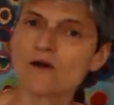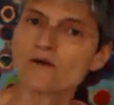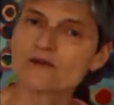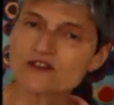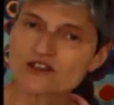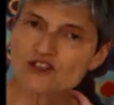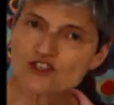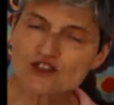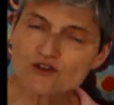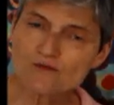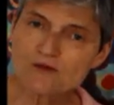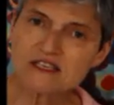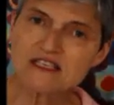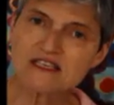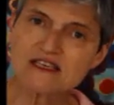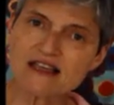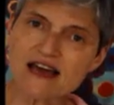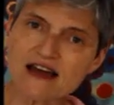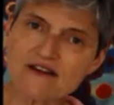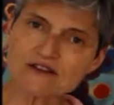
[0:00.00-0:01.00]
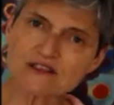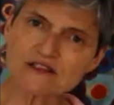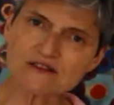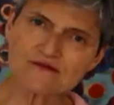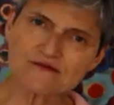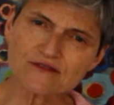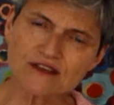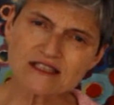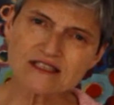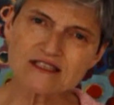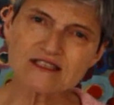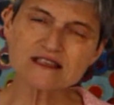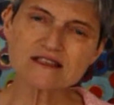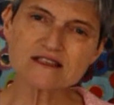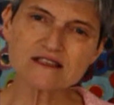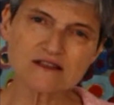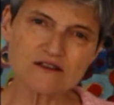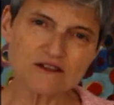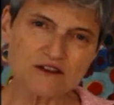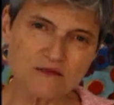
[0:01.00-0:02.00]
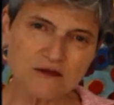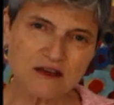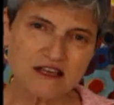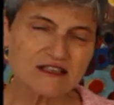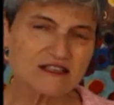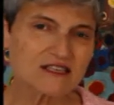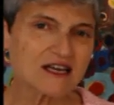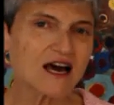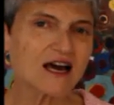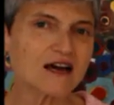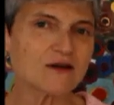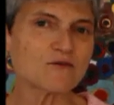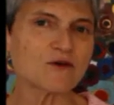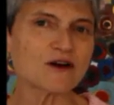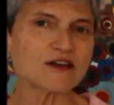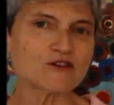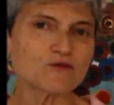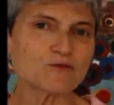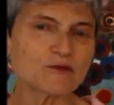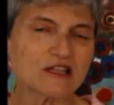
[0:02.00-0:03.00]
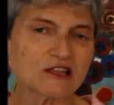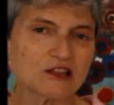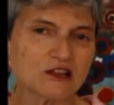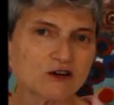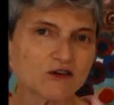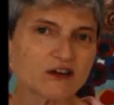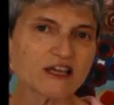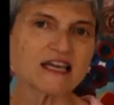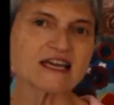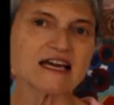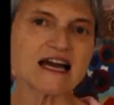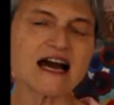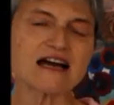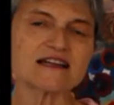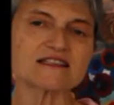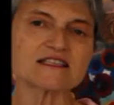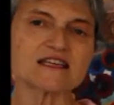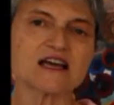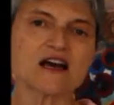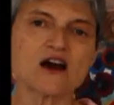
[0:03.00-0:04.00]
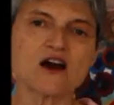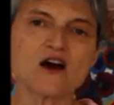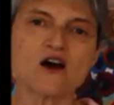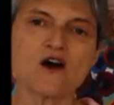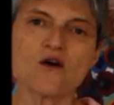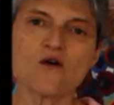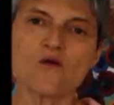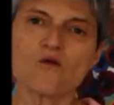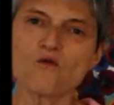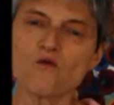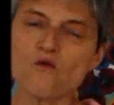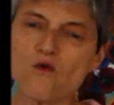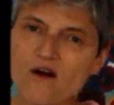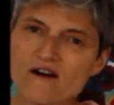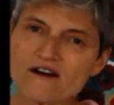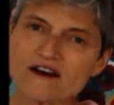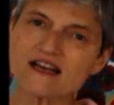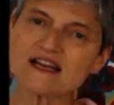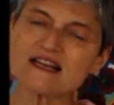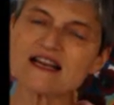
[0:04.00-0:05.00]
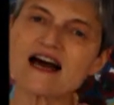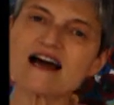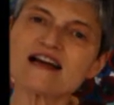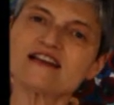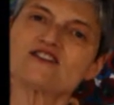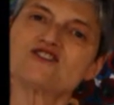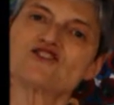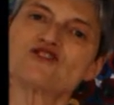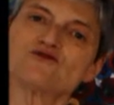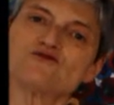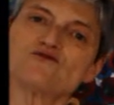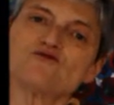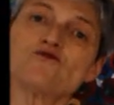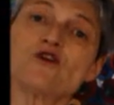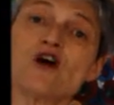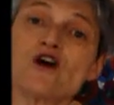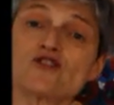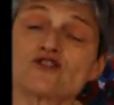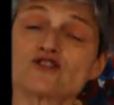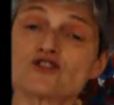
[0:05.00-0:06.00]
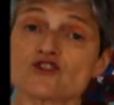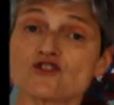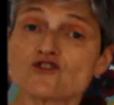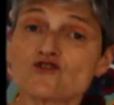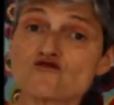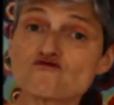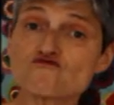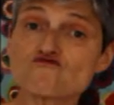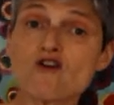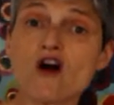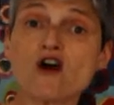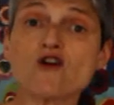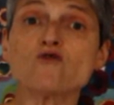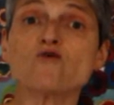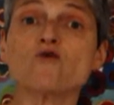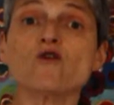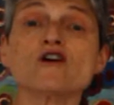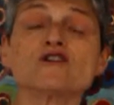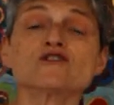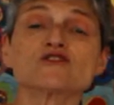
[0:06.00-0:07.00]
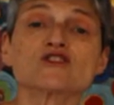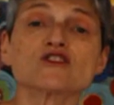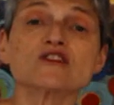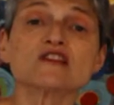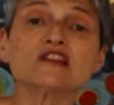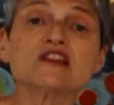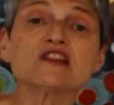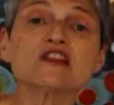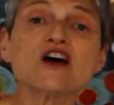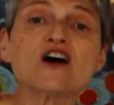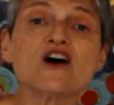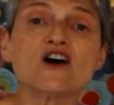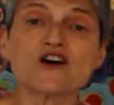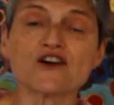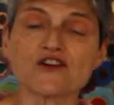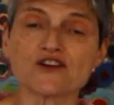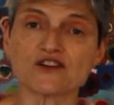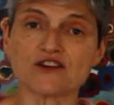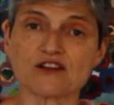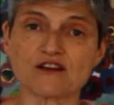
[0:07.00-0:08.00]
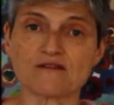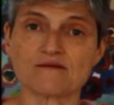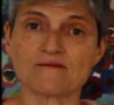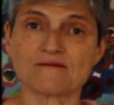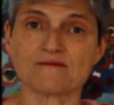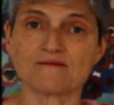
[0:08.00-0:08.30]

With Jupiter there, it's going to be a time where you'll be looking at what can I do to grow, to learn.